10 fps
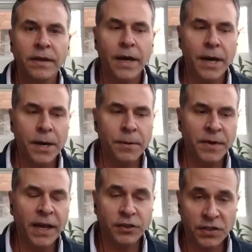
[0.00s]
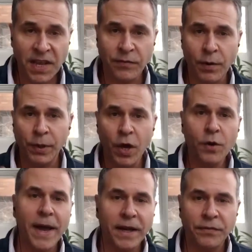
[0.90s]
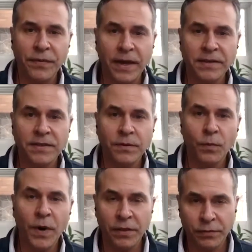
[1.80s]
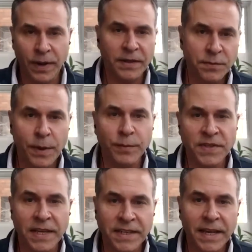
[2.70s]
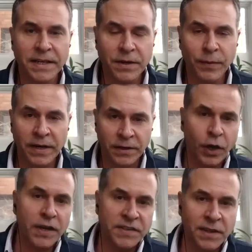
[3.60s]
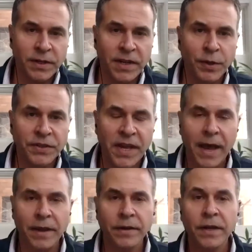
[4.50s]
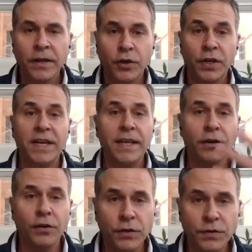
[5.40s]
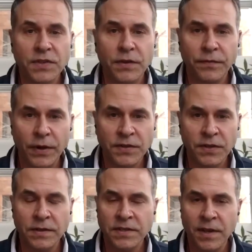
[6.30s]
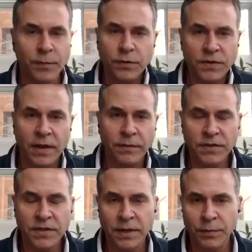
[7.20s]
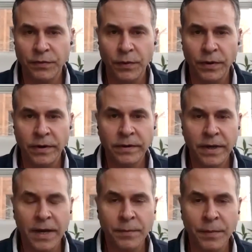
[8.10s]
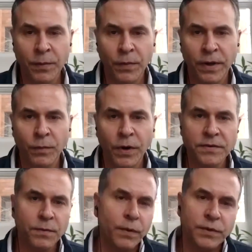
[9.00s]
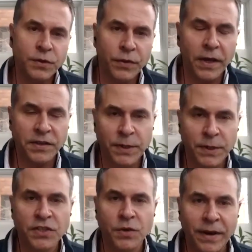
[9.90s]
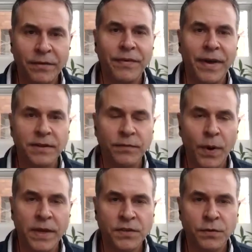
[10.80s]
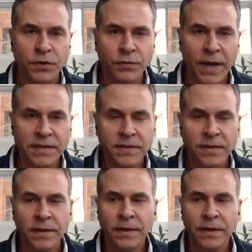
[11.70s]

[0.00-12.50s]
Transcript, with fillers: um, not just have a blowback effect when it threatens people's identity, right, and cause them to double down, could it introduce the falsehood to someone who's never seen it before? Um, and, and what is what would your thoughts be just around effective ways to address